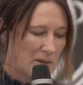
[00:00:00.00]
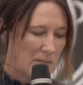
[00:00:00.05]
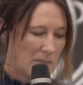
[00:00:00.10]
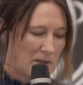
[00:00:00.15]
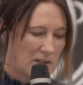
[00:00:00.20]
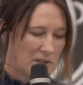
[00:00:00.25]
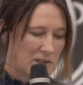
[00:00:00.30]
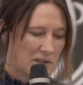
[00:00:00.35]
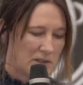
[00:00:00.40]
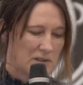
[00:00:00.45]

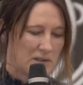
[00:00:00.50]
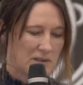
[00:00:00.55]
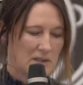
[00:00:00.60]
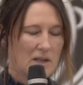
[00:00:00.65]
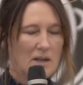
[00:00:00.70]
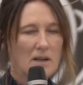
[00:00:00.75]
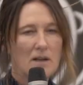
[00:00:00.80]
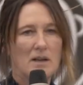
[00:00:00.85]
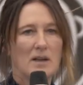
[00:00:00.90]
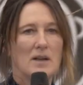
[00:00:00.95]
It's just
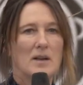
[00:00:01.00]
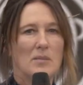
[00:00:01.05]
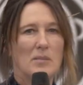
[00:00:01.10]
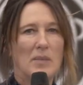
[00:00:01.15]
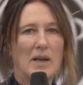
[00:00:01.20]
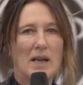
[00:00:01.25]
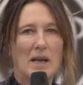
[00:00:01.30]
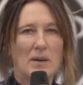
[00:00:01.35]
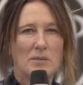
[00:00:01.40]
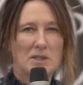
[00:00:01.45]

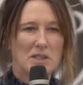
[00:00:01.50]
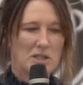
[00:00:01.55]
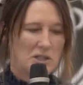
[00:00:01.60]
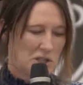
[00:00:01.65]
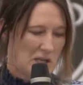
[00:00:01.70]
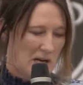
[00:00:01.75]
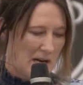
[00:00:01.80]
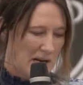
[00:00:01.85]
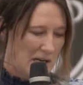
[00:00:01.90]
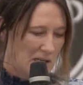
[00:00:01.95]
being able to
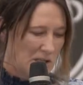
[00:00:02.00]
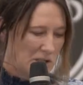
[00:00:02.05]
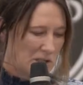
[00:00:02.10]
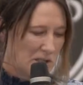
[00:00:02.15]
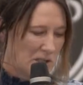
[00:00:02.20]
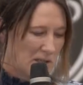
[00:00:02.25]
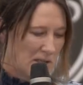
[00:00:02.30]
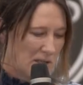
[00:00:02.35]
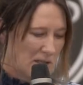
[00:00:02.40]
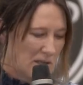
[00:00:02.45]

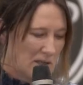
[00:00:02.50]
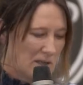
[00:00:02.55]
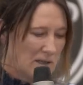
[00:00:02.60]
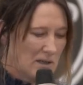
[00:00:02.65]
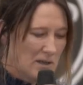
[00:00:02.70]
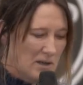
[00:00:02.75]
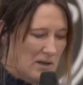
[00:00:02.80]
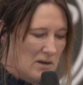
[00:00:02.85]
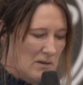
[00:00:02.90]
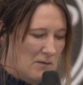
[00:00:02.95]
change the
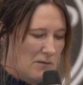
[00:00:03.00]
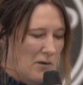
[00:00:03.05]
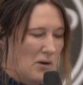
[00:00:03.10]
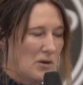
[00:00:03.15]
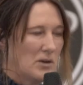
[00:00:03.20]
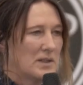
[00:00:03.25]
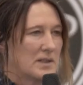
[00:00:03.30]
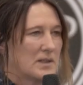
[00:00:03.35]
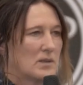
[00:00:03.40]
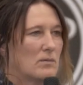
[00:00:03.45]

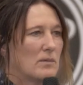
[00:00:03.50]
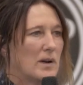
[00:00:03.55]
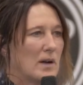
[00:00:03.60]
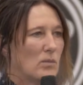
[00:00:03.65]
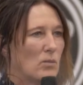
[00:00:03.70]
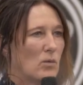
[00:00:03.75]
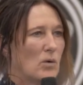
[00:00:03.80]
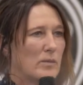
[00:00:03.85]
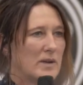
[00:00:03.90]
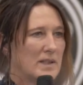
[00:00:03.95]
focus
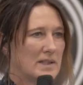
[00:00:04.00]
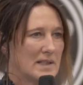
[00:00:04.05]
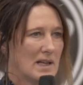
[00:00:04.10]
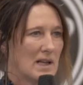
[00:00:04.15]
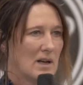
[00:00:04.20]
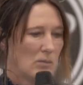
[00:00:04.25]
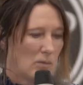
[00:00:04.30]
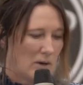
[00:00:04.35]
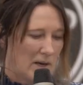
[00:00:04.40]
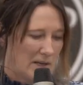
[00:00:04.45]
around what we
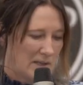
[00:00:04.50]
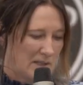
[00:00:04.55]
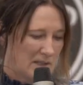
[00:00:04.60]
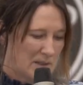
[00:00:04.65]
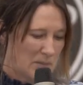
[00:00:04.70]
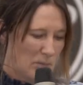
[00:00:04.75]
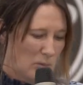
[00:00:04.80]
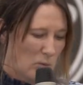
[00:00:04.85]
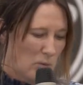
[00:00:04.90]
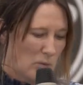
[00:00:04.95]
celebrate in
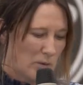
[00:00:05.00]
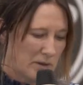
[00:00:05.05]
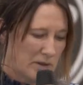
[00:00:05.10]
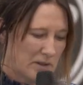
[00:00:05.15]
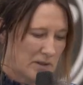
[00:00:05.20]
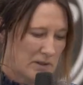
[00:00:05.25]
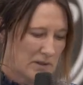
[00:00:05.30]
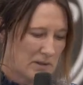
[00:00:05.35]
sport